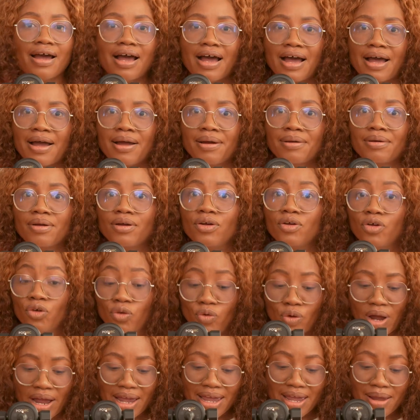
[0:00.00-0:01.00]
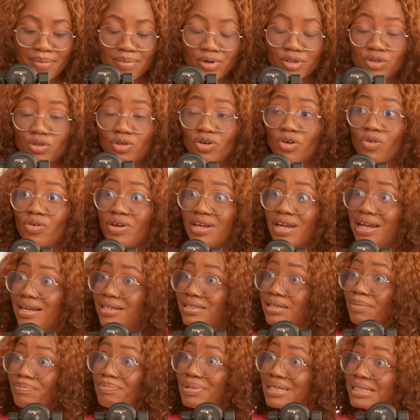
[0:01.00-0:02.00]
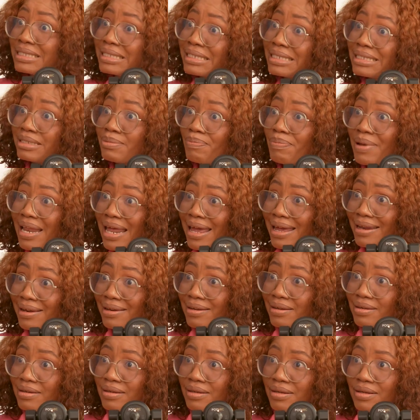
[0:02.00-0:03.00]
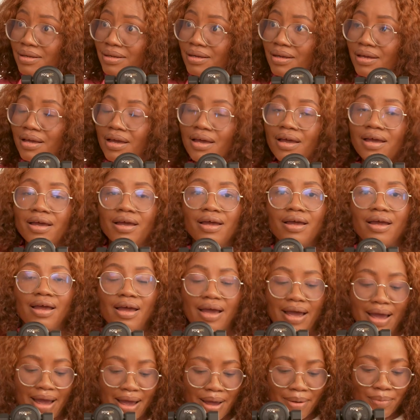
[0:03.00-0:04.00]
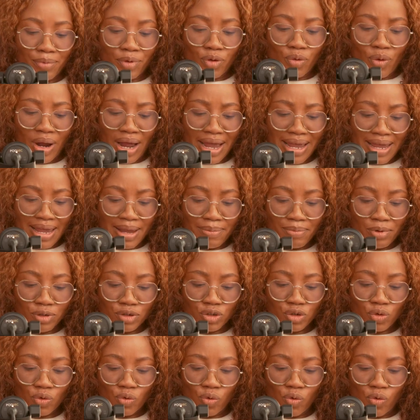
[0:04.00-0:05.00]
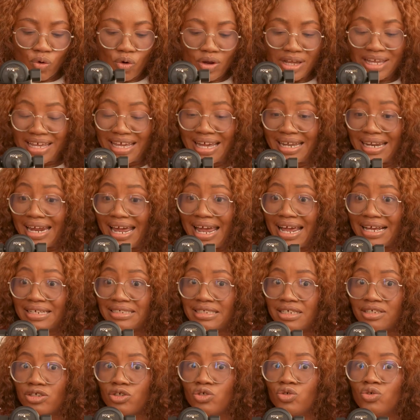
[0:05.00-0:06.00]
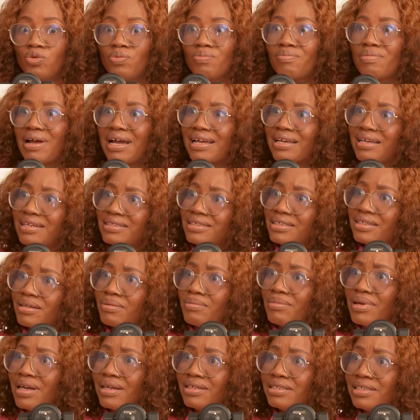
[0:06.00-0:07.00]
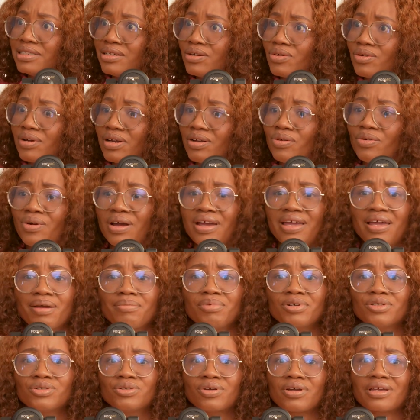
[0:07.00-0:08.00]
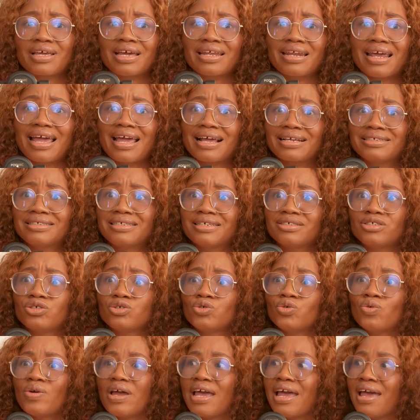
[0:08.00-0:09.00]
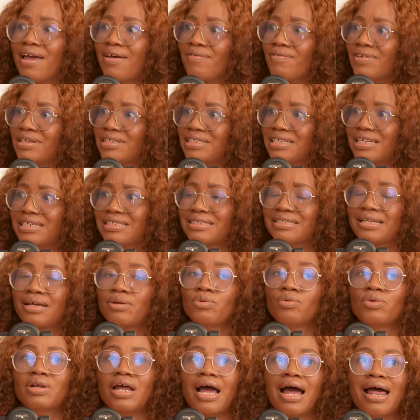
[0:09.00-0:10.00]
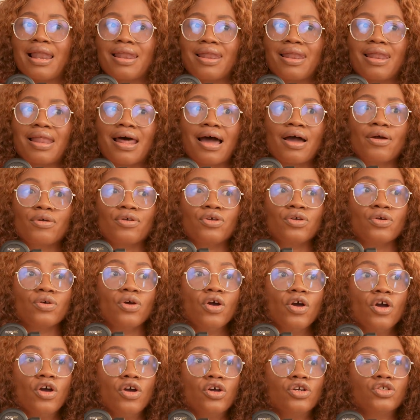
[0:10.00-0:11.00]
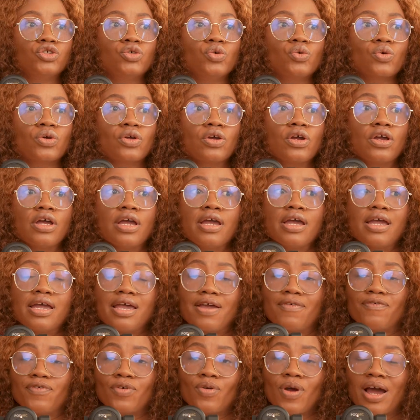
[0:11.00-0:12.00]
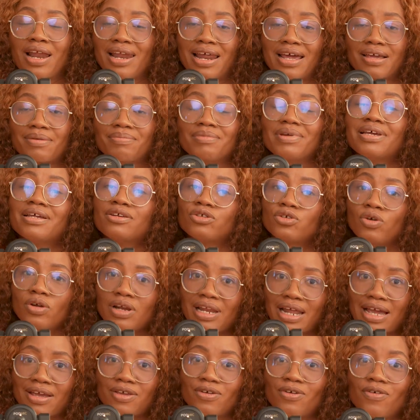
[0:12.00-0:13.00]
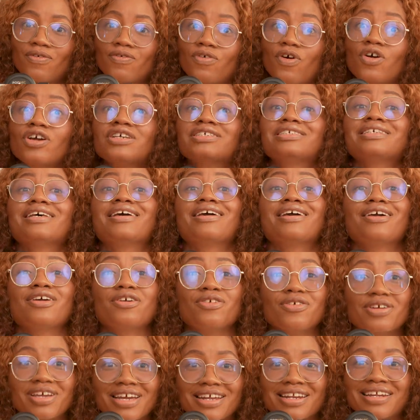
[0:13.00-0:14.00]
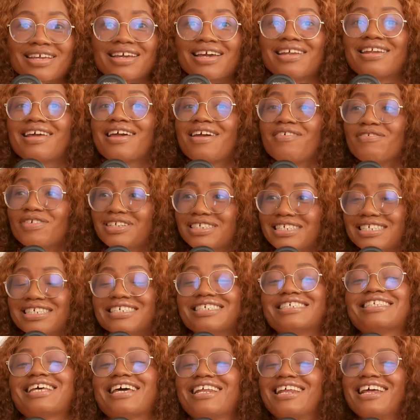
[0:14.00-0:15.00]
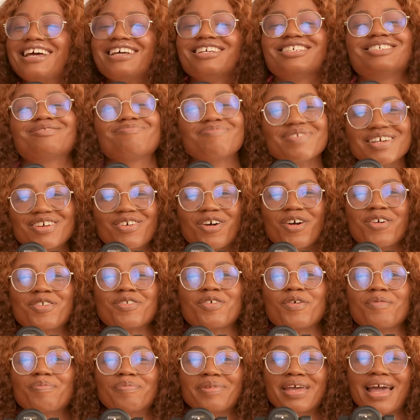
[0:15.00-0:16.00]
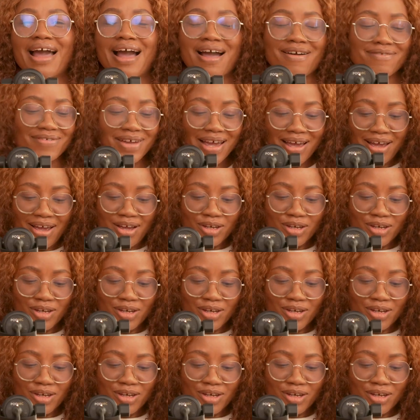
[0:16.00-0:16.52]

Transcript: You are able to create a business plan. You are able to get access to marketing material. You are able to get access to avatars that would allow you to, if you are like me and don't like your voice, you can get avatars that speak on your behalf.